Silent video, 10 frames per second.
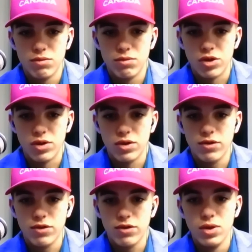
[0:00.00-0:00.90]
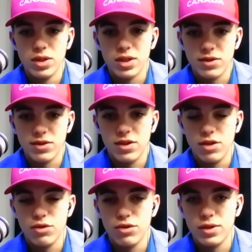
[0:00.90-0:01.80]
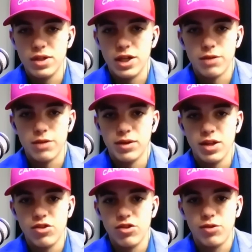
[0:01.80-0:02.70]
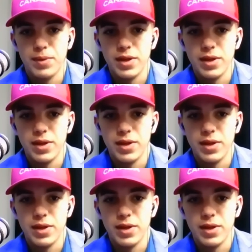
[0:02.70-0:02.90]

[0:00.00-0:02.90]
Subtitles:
return to school and continue to adhere to my religious